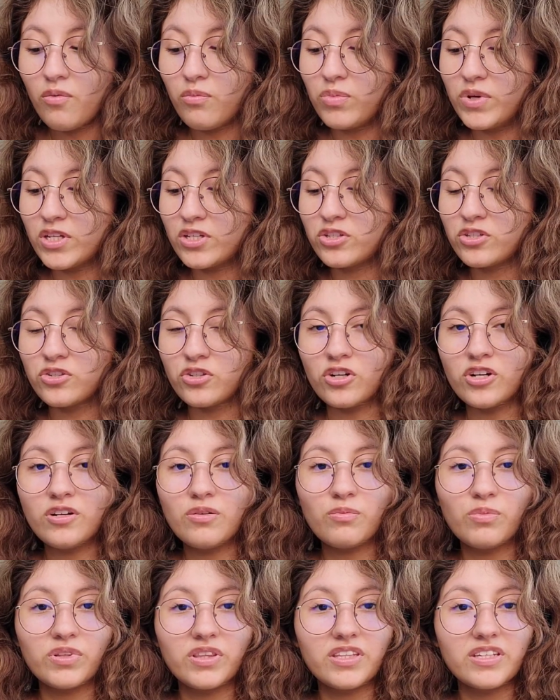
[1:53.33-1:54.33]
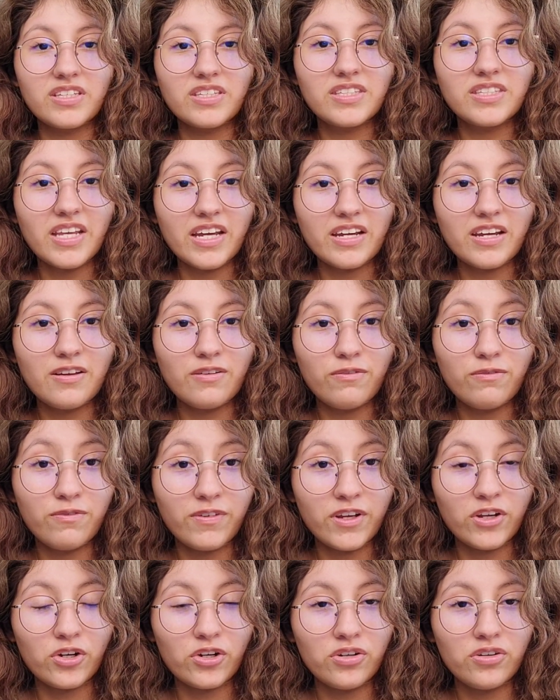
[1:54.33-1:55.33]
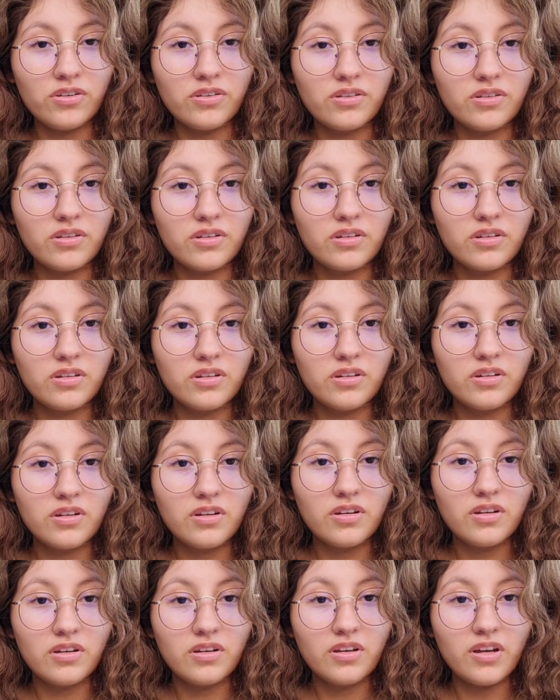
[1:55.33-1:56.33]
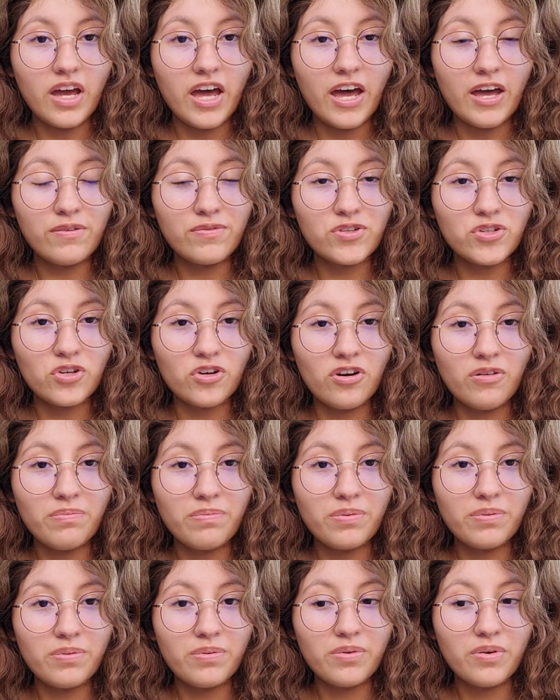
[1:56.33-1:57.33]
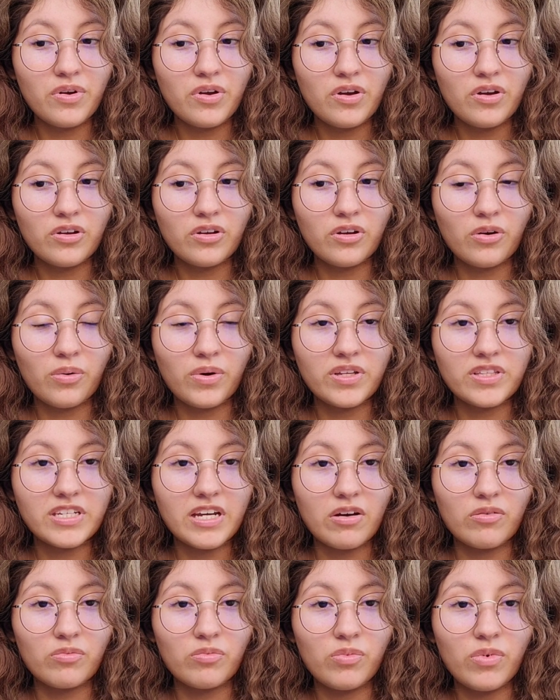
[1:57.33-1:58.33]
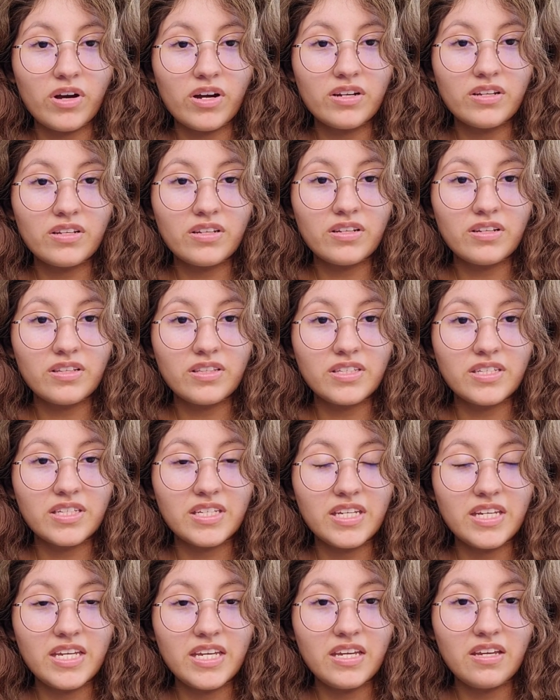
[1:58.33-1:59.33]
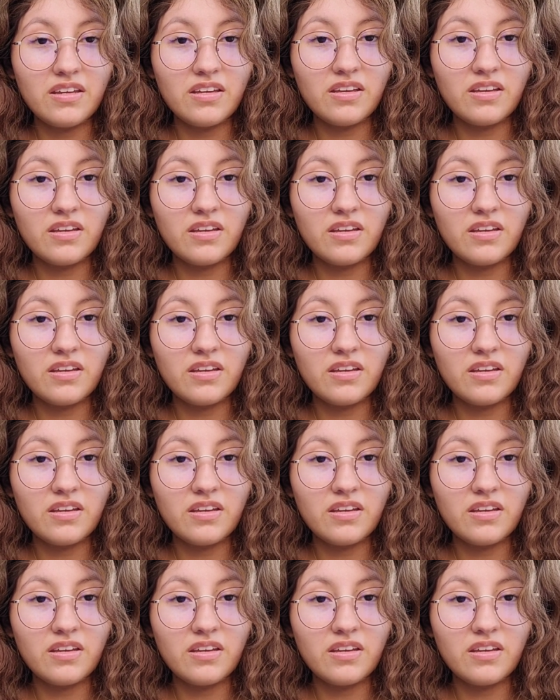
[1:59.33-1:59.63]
We start with the second finger, F sharp, going down 1 to E,